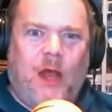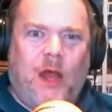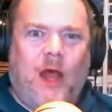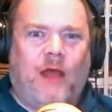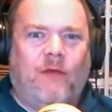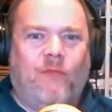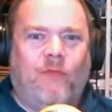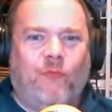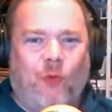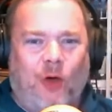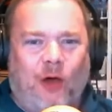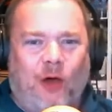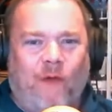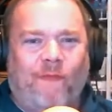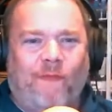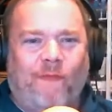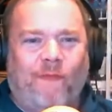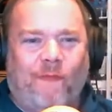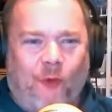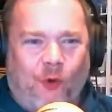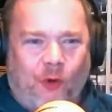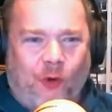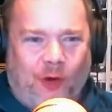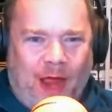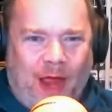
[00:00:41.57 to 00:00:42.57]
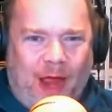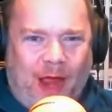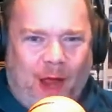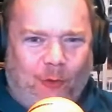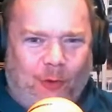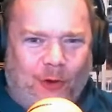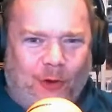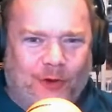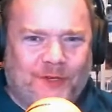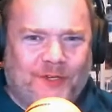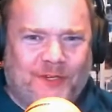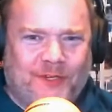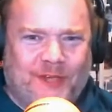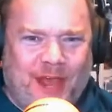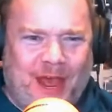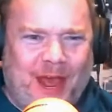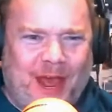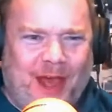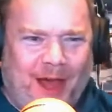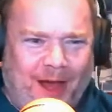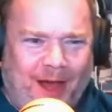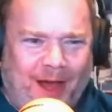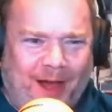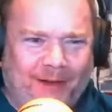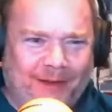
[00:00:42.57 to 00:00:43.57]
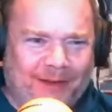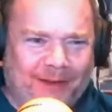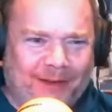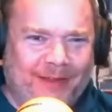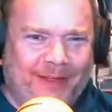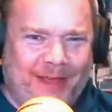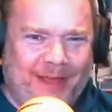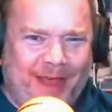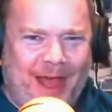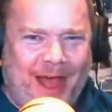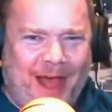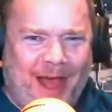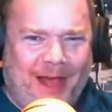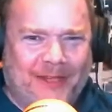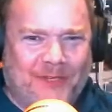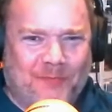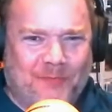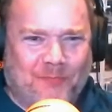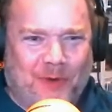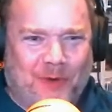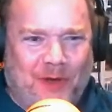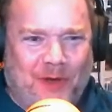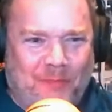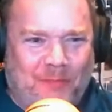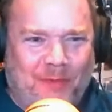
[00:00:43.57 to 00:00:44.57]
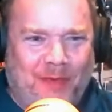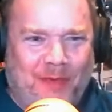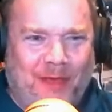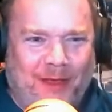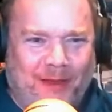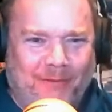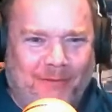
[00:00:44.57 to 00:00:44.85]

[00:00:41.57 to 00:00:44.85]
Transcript: Well, 4 hours. Yeah. Yeah, okay. It's pretty big.